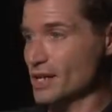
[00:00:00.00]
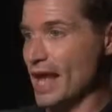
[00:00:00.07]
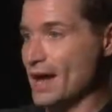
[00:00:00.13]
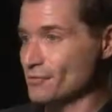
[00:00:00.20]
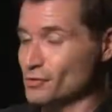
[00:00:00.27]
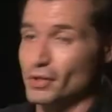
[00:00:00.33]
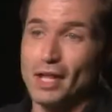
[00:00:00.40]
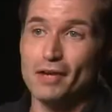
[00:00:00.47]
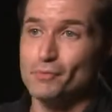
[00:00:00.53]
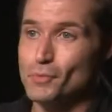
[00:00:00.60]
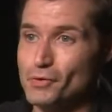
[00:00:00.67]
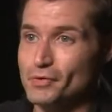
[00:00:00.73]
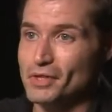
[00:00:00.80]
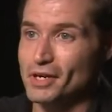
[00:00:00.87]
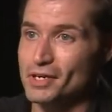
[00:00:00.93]
is an
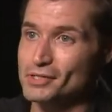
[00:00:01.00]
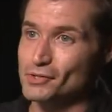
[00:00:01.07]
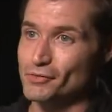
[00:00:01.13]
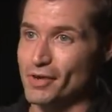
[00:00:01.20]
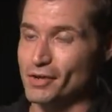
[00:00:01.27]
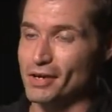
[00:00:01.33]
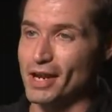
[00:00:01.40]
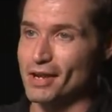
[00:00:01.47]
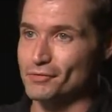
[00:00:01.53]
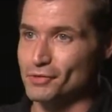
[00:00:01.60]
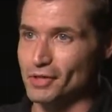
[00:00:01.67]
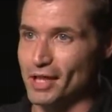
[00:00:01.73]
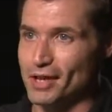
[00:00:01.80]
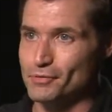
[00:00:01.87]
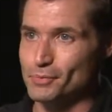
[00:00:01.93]
afterlife movie that also yeah. found an
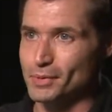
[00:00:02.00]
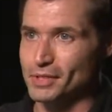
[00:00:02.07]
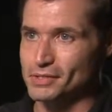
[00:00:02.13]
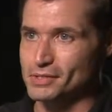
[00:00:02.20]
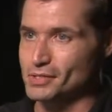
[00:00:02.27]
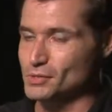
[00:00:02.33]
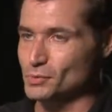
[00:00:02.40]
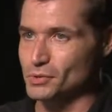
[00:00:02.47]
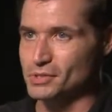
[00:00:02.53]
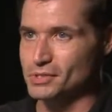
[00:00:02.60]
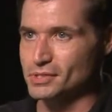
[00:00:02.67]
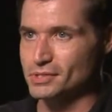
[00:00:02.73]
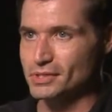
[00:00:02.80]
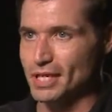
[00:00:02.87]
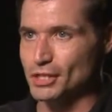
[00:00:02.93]
afterlife because yeah. this
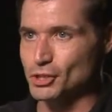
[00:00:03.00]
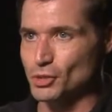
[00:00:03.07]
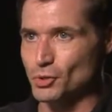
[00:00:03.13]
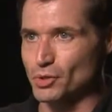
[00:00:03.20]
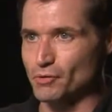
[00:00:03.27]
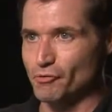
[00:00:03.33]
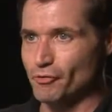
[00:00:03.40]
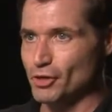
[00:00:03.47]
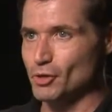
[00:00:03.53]
was yeah. a short